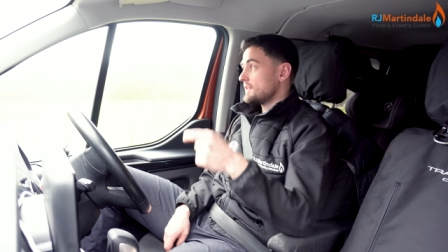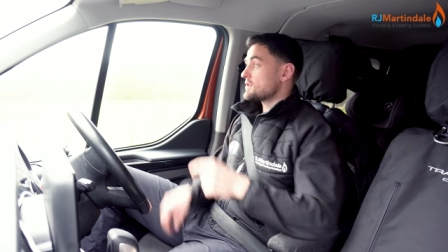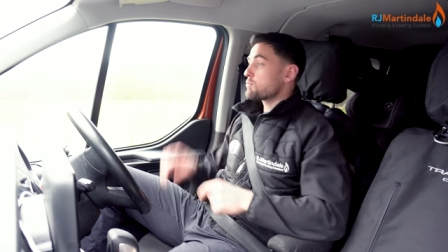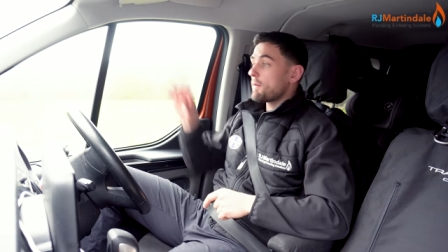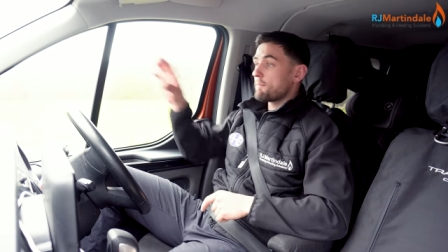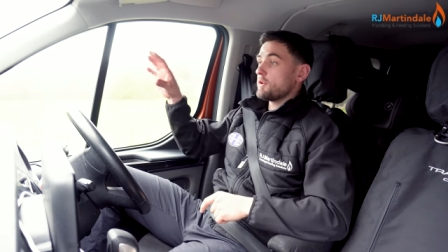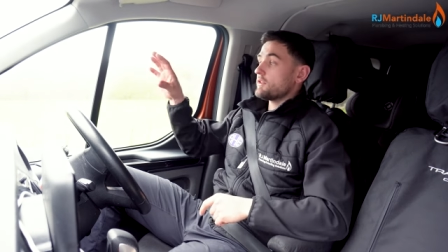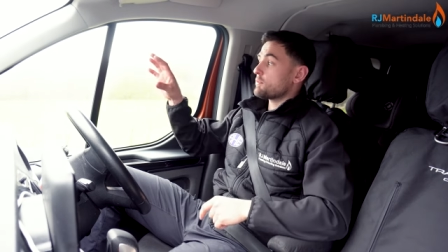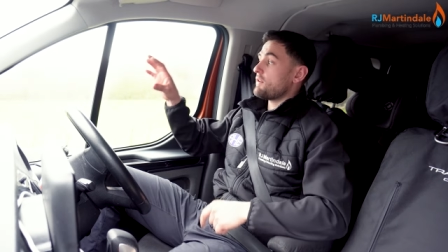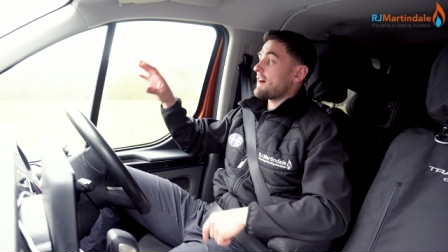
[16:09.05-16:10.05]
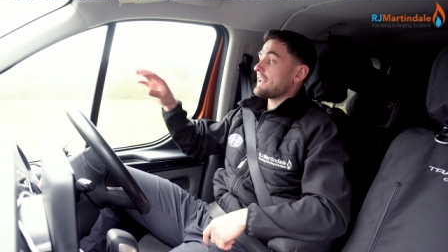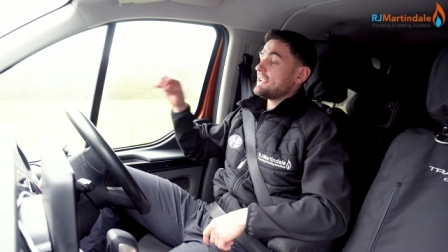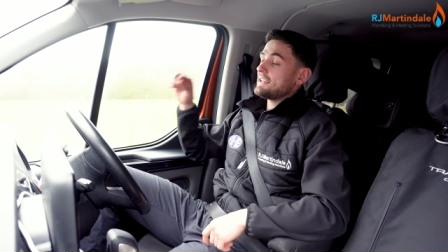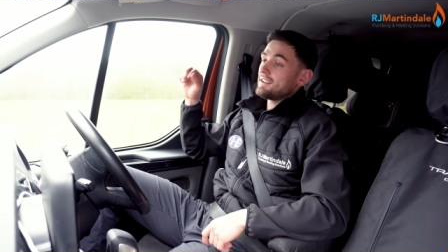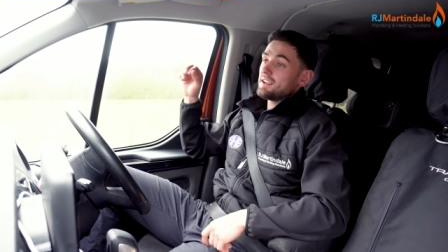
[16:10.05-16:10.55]
this one month we've
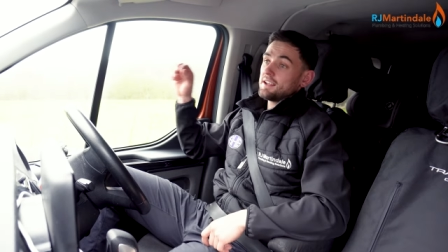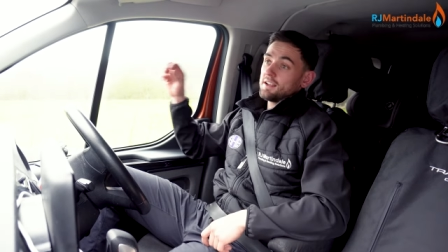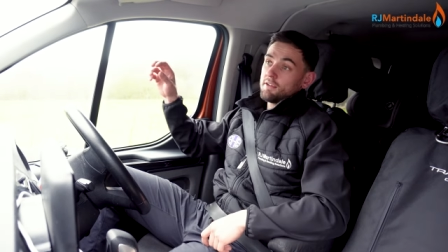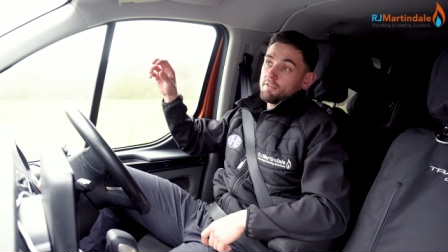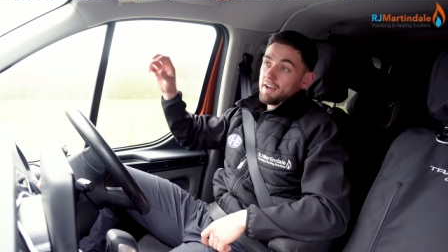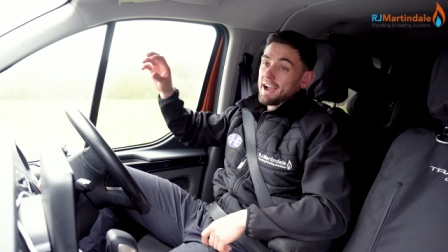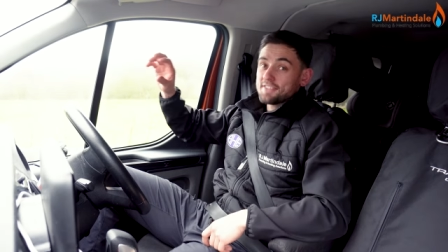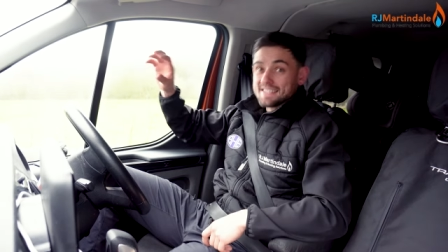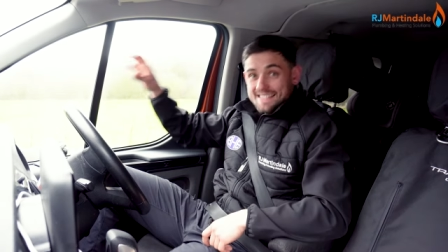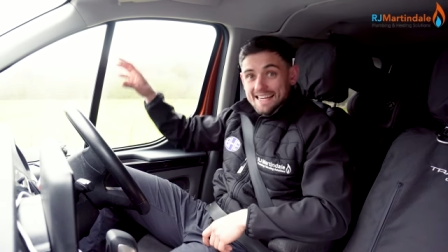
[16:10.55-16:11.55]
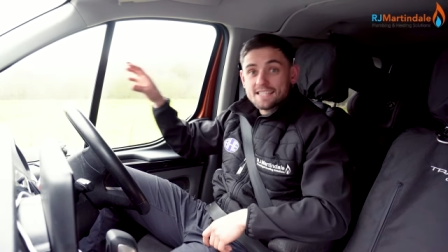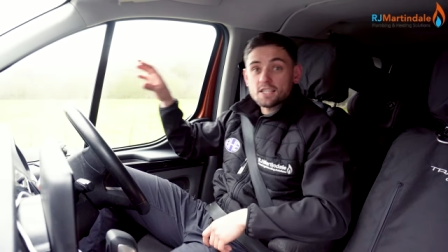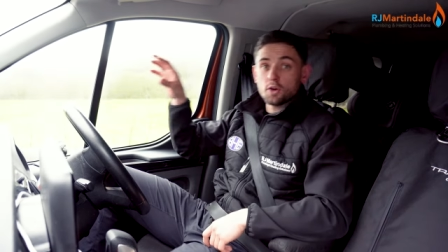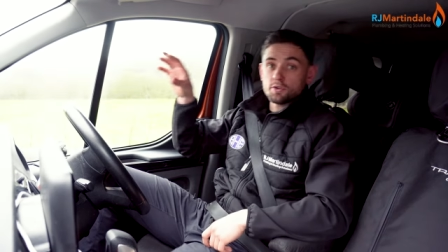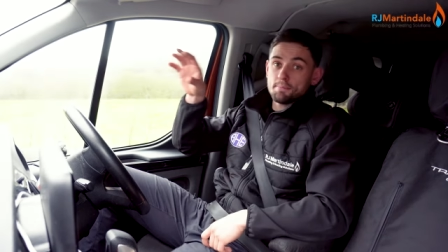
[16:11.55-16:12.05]
added five to six
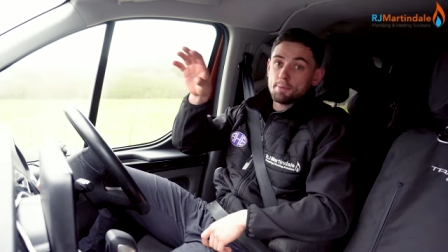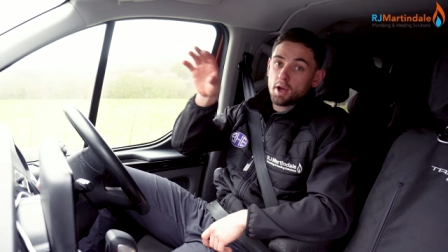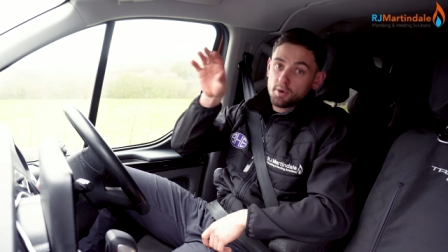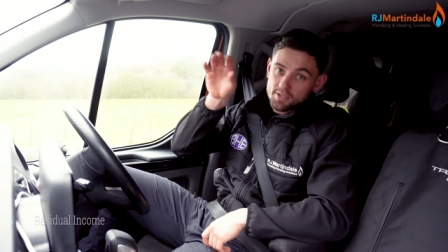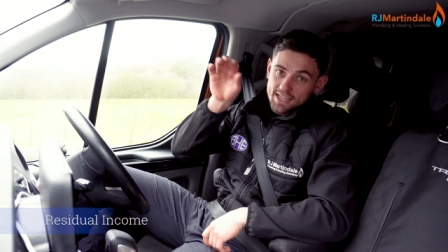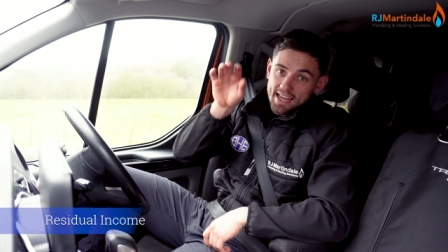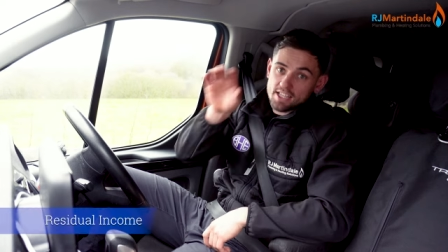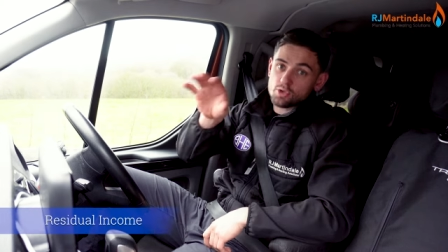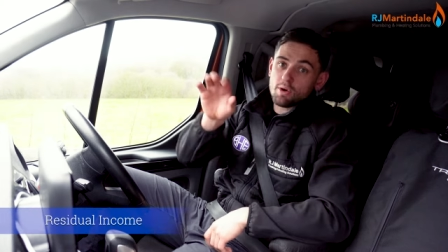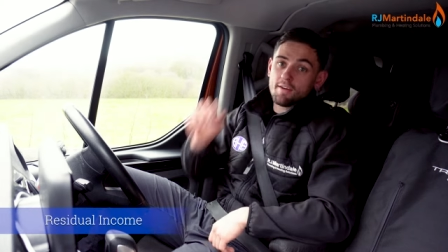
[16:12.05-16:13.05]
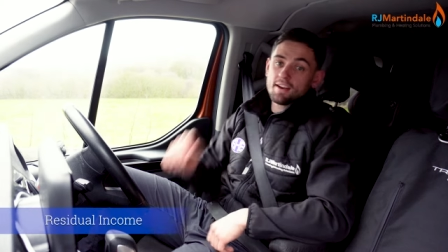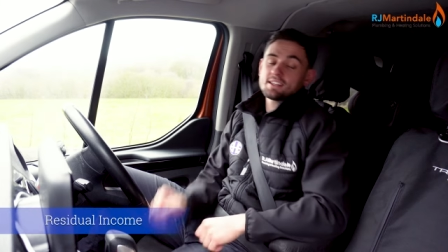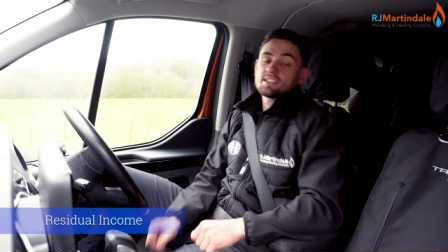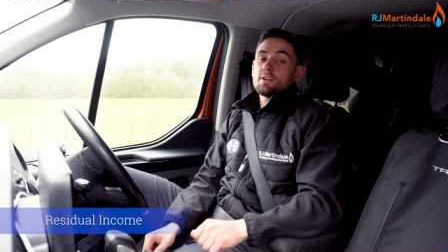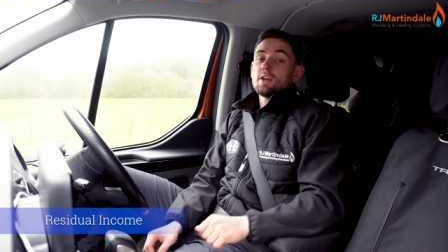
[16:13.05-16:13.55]
thousand pounds into our
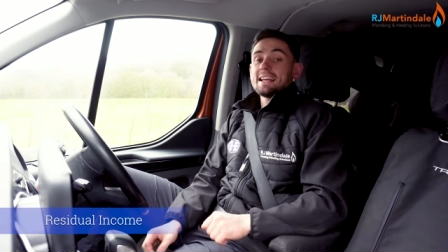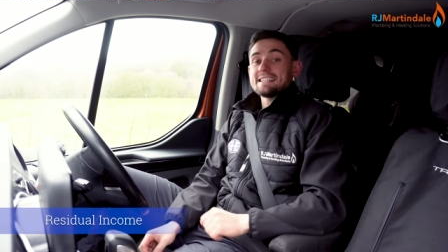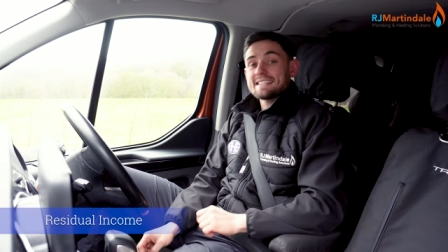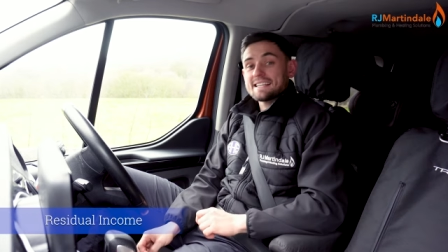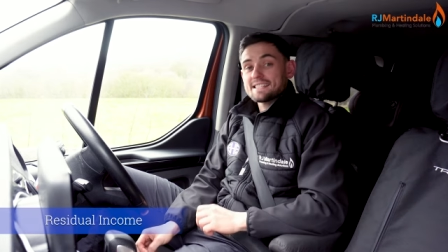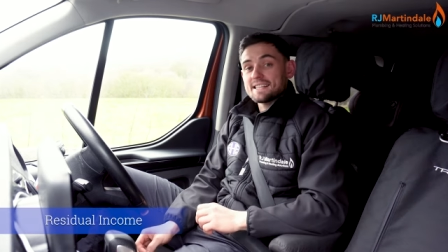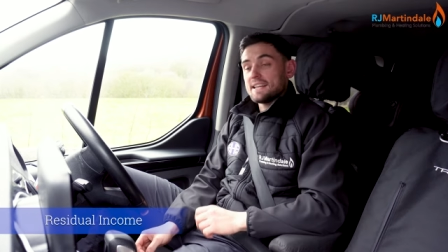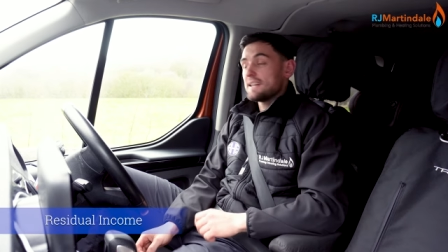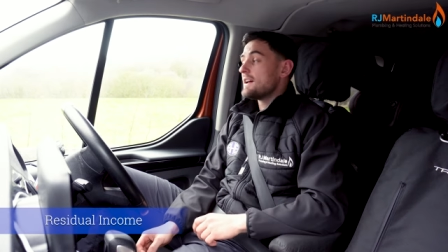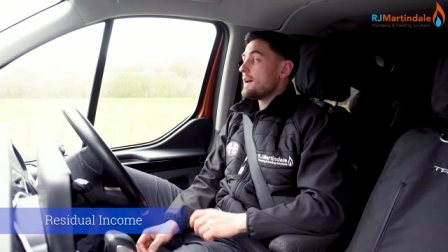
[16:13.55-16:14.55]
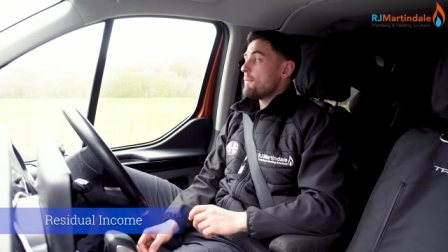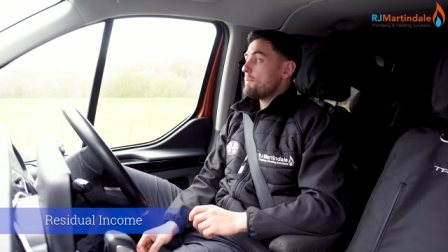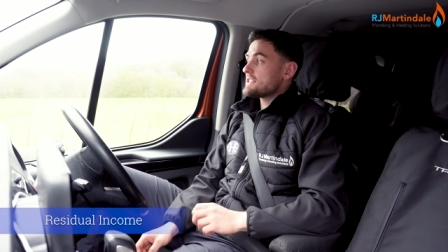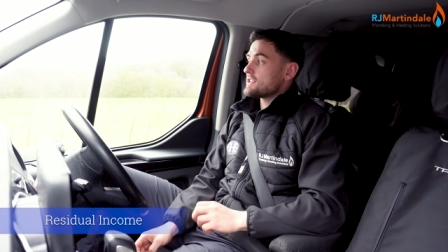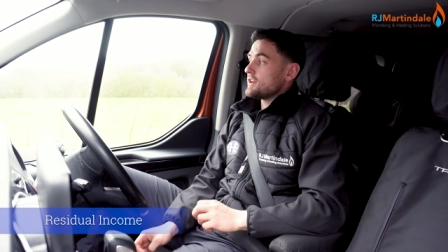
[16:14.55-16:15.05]
ex existing
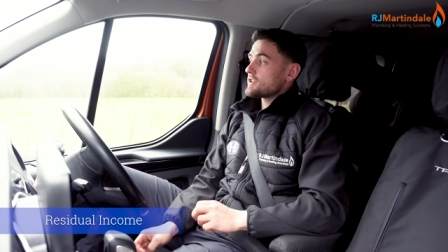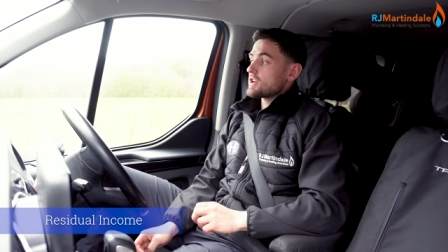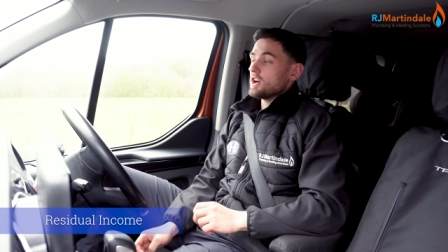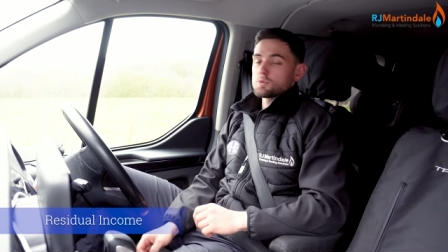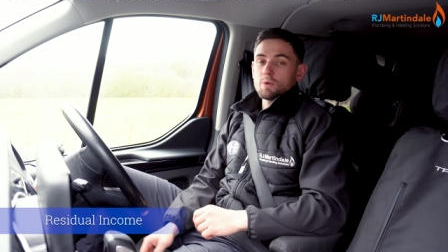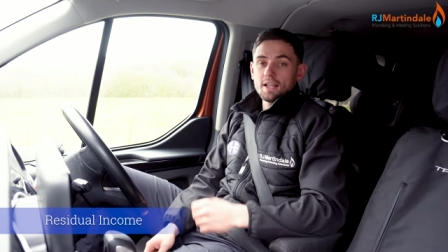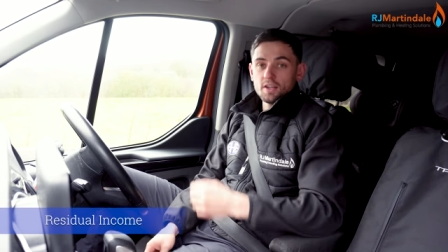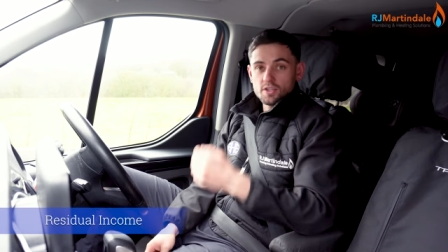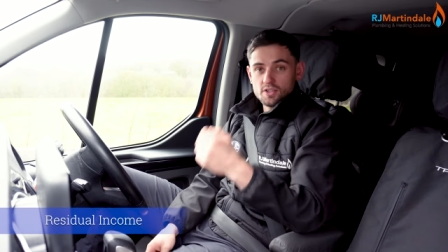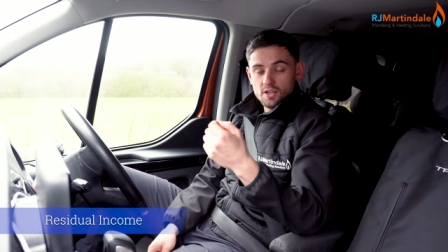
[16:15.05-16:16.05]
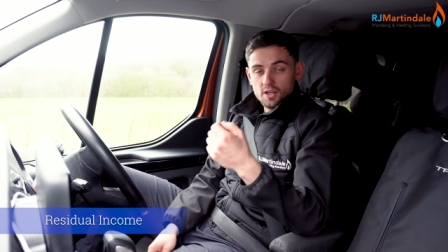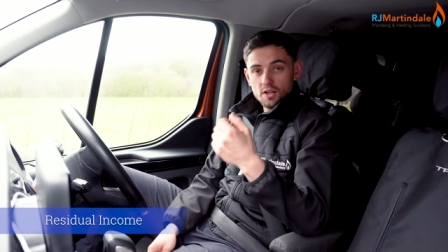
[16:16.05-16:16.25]
business, as well as